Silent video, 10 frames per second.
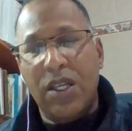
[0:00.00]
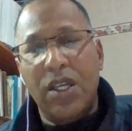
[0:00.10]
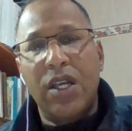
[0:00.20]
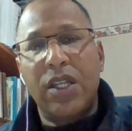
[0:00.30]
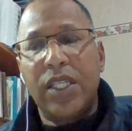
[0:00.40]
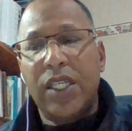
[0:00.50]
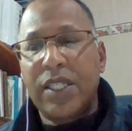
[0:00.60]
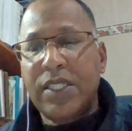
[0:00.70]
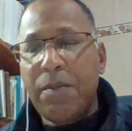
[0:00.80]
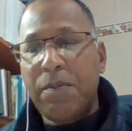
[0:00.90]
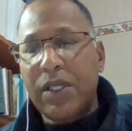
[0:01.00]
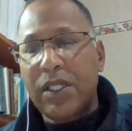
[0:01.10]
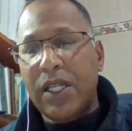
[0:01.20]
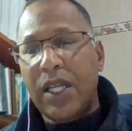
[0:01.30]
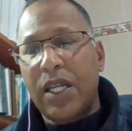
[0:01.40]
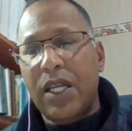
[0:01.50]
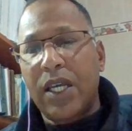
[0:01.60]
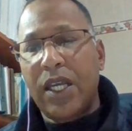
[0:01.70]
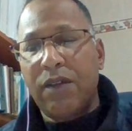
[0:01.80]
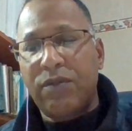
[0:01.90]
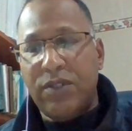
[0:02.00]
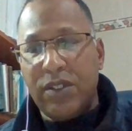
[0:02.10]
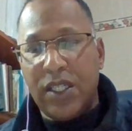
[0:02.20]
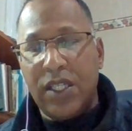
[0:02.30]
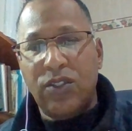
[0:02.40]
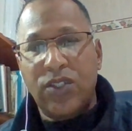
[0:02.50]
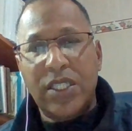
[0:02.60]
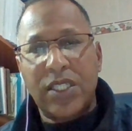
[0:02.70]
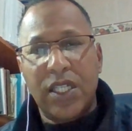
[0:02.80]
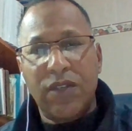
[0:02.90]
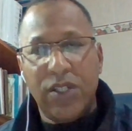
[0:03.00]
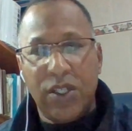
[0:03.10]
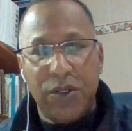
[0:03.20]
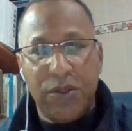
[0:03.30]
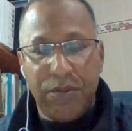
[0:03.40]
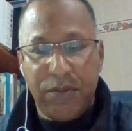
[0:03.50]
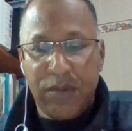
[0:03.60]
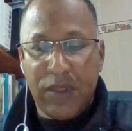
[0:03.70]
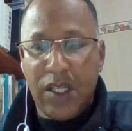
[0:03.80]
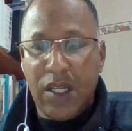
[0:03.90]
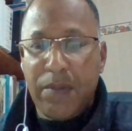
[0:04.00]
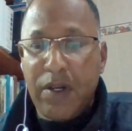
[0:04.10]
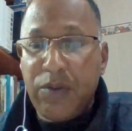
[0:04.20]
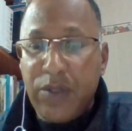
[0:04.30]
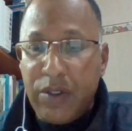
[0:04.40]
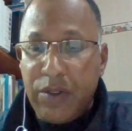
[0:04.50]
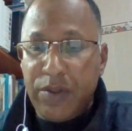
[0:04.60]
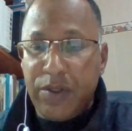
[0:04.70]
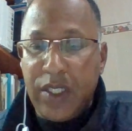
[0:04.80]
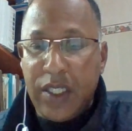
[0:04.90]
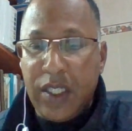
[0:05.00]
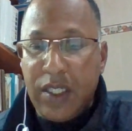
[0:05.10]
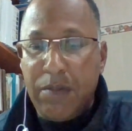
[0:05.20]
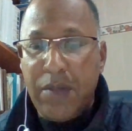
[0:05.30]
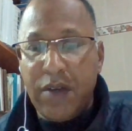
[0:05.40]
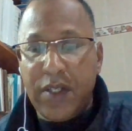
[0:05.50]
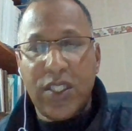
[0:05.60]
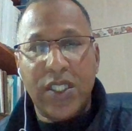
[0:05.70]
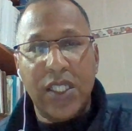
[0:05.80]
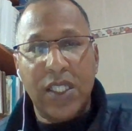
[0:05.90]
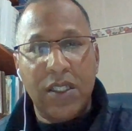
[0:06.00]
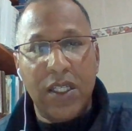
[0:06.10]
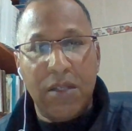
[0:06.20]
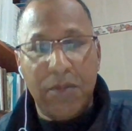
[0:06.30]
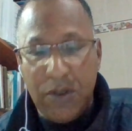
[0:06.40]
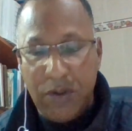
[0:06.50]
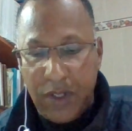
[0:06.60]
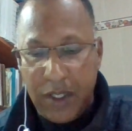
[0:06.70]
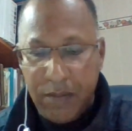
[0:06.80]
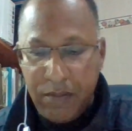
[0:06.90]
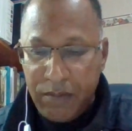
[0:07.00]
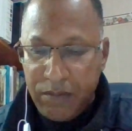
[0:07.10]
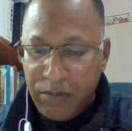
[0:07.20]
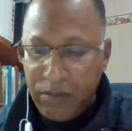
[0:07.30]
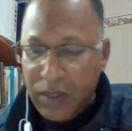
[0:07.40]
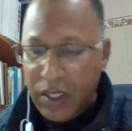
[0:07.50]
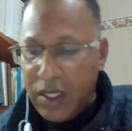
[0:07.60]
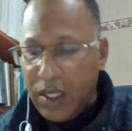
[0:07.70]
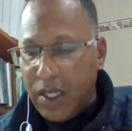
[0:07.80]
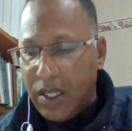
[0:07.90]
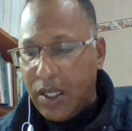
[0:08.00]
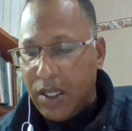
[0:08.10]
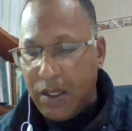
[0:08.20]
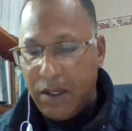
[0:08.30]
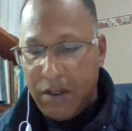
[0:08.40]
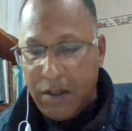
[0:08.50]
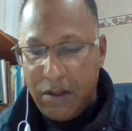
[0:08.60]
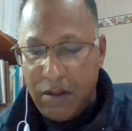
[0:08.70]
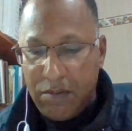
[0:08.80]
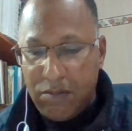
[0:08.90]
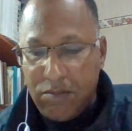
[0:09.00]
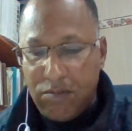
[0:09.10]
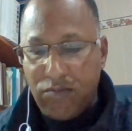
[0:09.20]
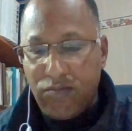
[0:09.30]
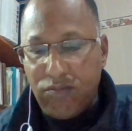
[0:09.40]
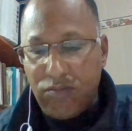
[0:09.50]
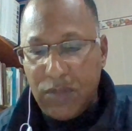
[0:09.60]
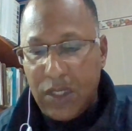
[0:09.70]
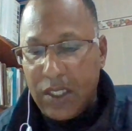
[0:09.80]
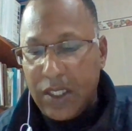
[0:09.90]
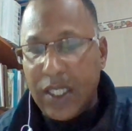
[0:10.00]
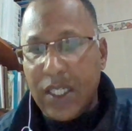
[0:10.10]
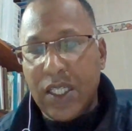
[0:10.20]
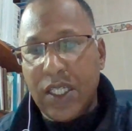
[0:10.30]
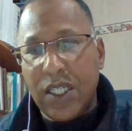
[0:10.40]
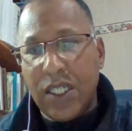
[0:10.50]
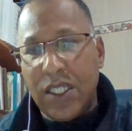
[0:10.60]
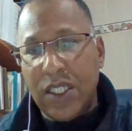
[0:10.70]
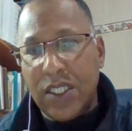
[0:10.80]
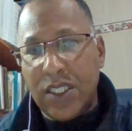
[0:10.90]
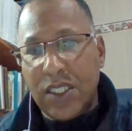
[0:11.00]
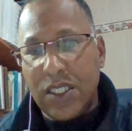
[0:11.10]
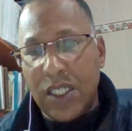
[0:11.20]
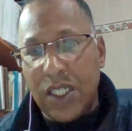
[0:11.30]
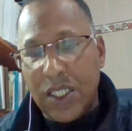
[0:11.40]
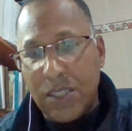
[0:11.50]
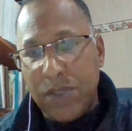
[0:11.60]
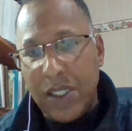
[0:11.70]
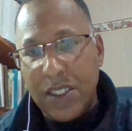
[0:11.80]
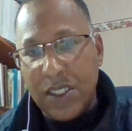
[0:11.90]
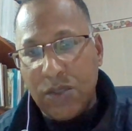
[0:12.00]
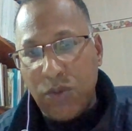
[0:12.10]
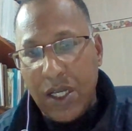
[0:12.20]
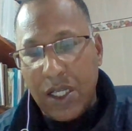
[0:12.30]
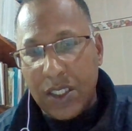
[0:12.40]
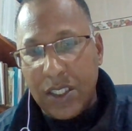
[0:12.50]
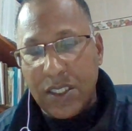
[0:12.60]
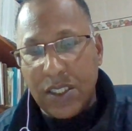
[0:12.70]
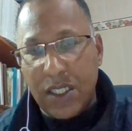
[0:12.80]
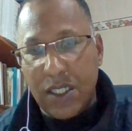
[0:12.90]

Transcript: The example I have just given you about the marriage scene in a movie, uh, I think explains well these